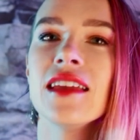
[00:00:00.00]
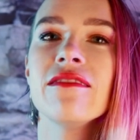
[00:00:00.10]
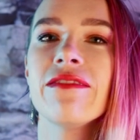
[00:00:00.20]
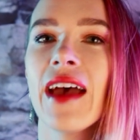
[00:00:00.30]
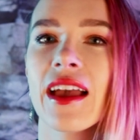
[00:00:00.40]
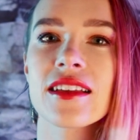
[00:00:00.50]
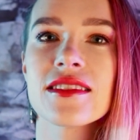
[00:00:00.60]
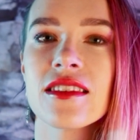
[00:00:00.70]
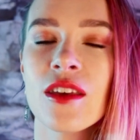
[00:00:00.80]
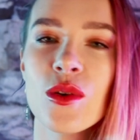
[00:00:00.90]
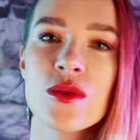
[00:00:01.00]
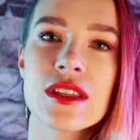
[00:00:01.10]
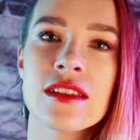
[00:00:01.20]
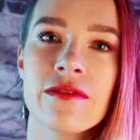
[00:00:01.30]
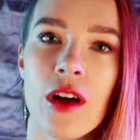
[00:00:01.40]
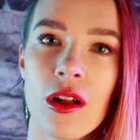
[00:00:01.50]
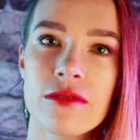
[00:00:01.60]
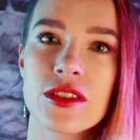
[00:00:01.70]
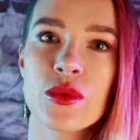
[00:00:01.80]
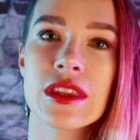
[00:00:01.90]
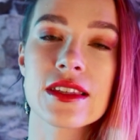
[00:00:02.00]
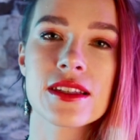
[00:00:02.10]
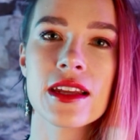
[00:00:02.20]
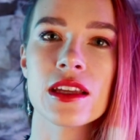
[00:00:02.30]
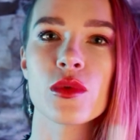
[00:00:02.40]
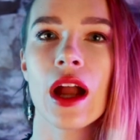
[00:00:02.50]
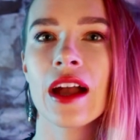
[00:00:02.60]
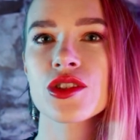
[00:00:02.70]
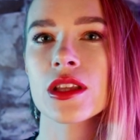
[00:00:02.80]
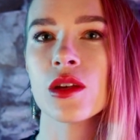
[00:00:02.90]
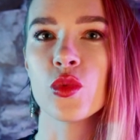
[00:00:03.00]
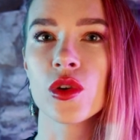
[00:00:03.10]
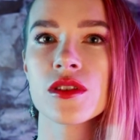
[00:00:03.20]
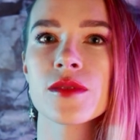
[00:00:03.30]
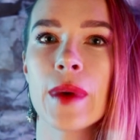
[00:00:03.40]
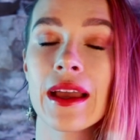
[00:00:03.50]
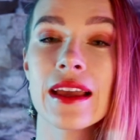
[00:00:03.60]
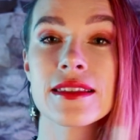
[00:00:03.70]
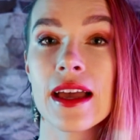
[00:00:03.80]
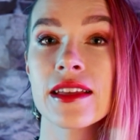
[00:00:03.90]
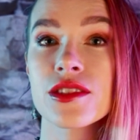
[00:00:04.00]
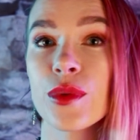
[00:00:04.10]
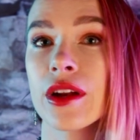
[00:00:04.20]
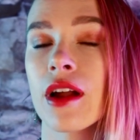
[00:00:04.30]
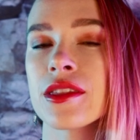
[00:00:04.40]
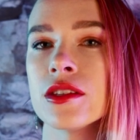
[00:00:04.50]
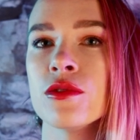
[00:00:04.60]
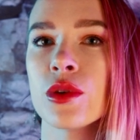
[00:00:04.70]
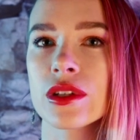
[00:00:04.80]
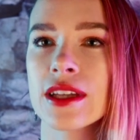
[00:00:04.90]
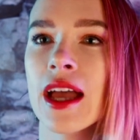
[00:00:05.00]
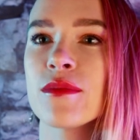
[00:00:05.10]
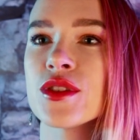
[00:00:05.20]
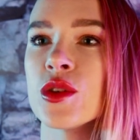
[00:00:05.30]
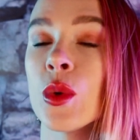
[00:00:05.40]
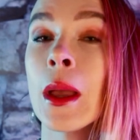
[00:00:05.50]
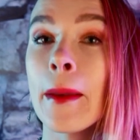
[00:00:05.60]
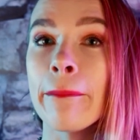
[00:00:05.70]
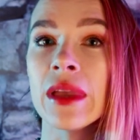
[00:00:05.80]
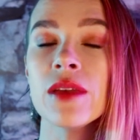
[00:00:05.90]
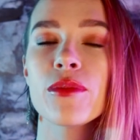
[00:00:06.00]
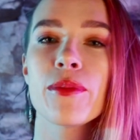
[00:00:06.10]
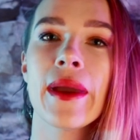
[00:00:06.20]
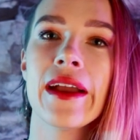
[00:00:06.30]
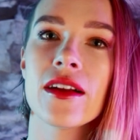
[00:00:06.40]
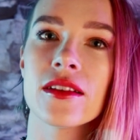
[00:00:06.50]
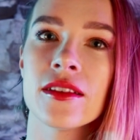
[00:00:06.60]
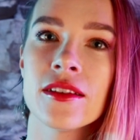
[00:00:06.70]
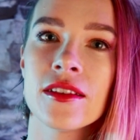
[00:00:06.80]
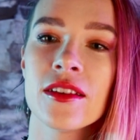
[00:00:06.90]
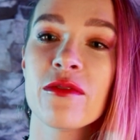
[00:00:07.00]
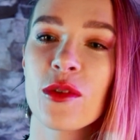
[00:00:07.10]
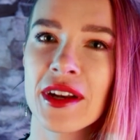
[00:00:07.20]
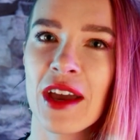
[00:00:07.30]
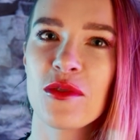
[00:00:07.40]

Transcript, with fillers: In fact, those involved with the study were actually warned by a science writer at the New York Times to be prepared for an